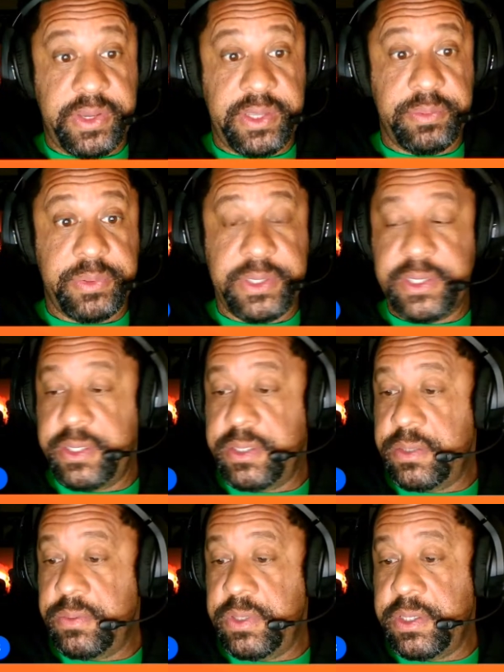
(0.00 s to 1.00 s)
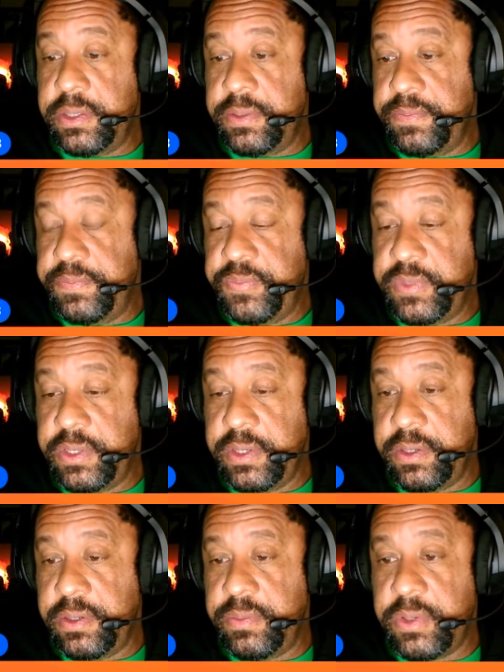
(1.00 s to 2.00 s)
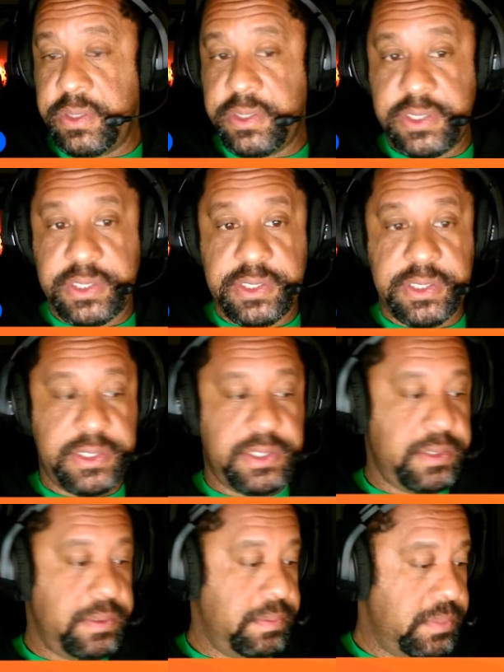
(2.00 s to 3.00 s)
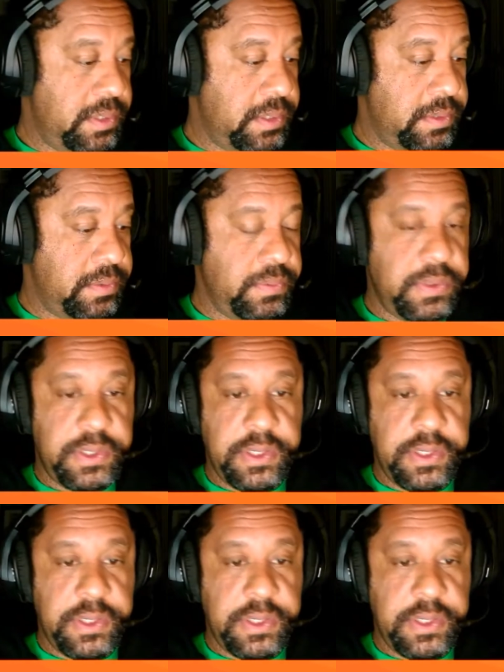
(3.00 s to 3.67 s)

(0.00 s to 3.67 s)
flying the plane again this weekend on 6S, so